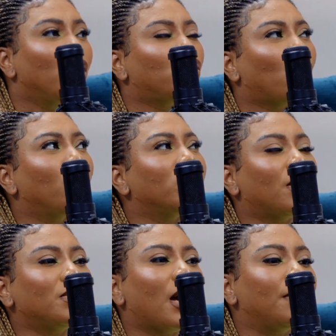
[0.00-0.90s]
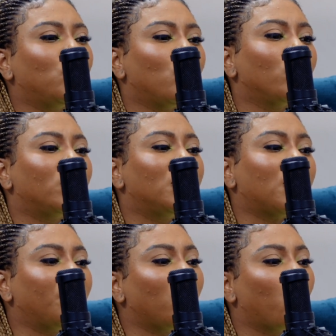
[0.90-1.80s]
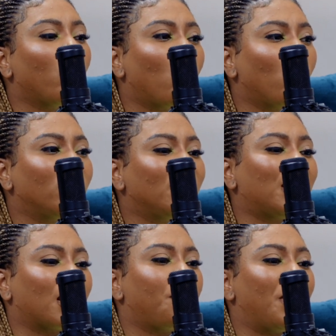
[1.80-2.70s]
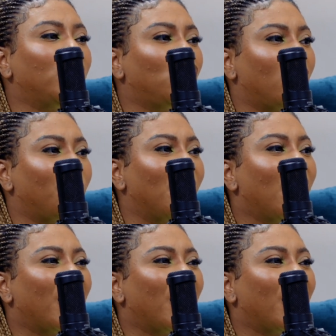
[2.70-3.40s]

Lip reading: So sometimes, something it's like a pendulum.